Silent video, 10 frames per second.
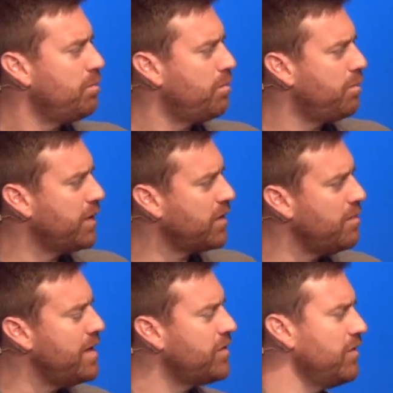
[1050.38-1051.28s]
But the
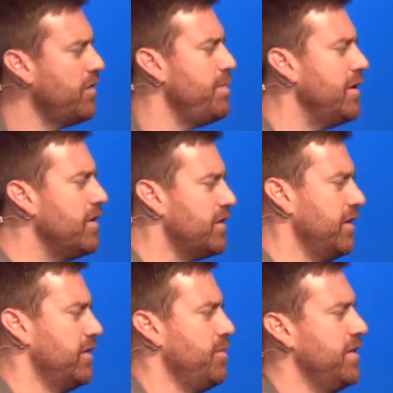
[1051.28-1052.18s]
myth of
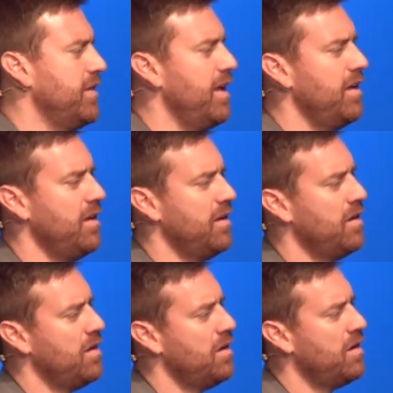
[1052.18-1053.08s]
empiricism is that
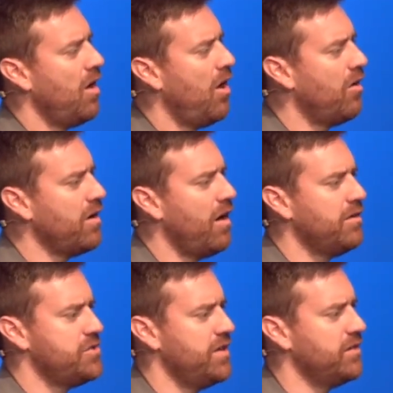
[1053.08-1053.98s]
all
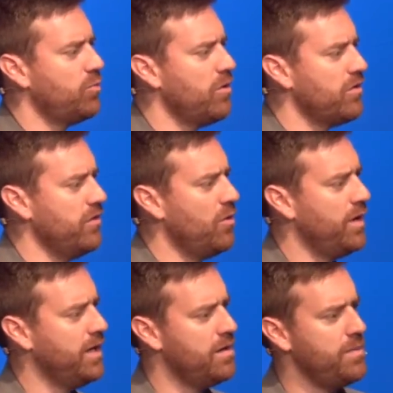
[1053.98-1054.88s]
knowledge that is worth
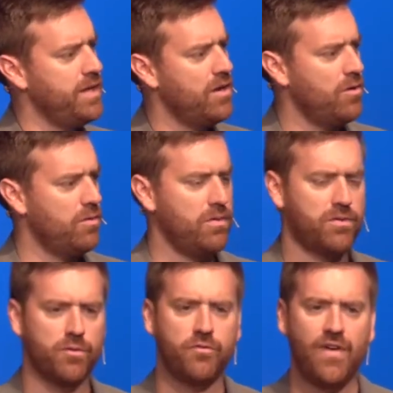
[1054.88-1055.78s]
knowing can be known
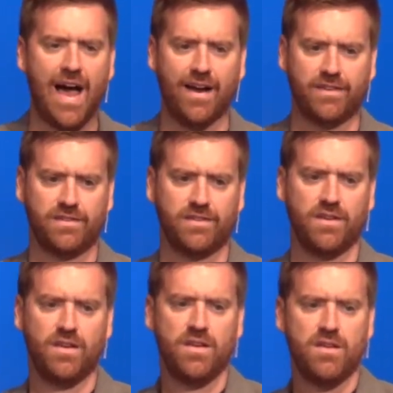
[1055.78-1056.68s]
through facts,
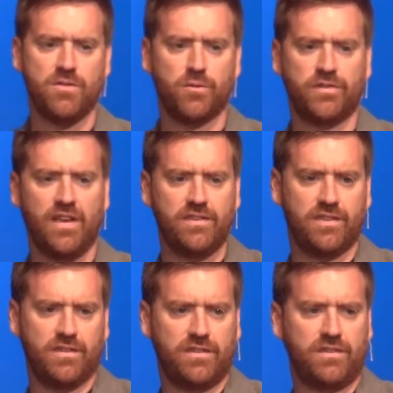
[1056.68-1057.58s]
through
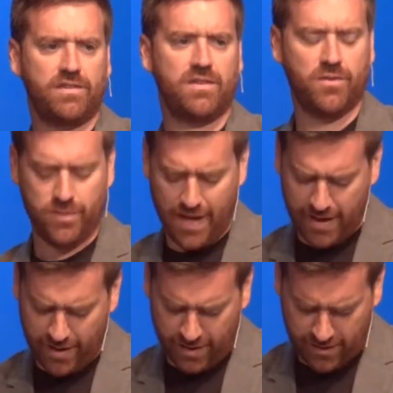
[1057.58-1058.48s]
senses, through
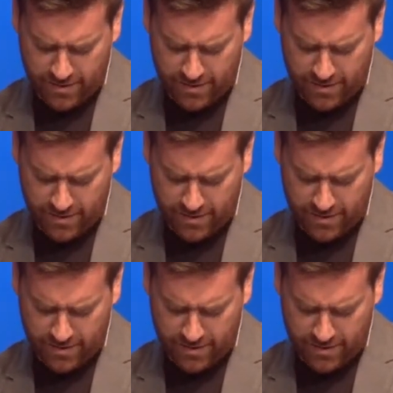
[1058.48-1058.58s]
data.